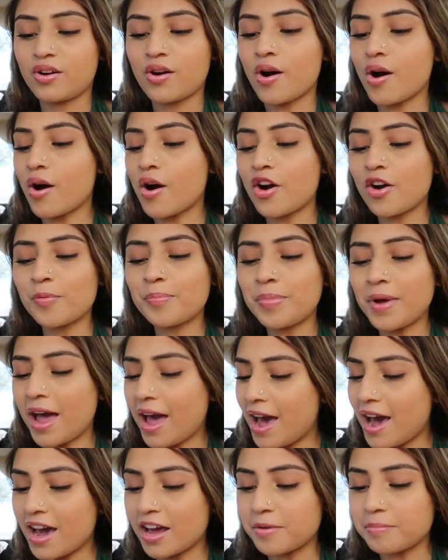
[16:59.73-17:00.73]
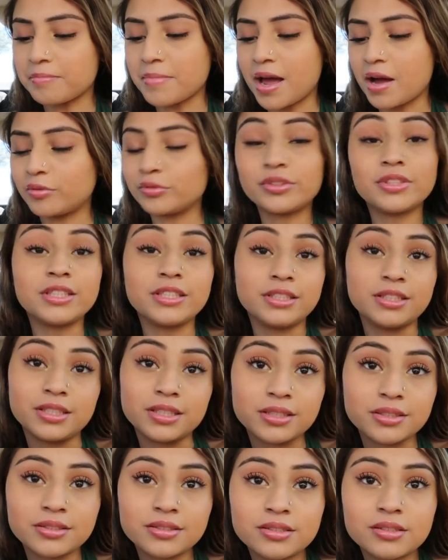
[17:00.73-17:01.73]
car pad mounting
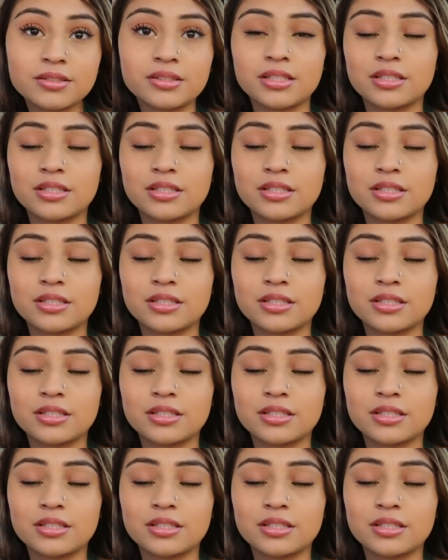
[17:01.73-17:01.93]
disc.